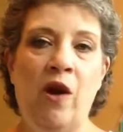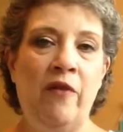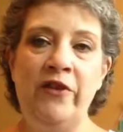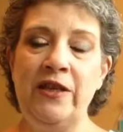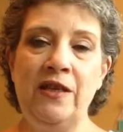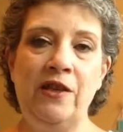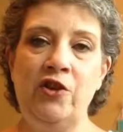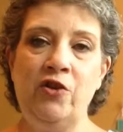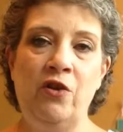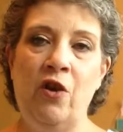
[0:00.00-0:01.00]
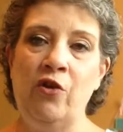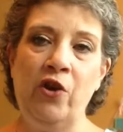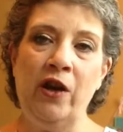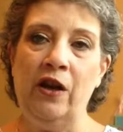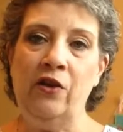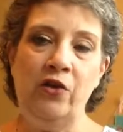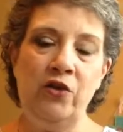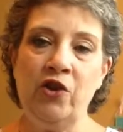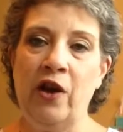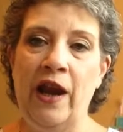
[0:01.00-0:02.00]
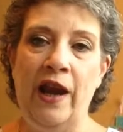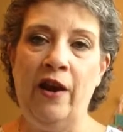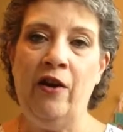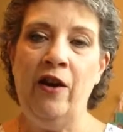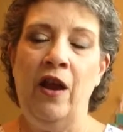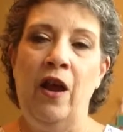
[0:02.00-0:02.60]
obviously, as you know, you're going to lose your hair.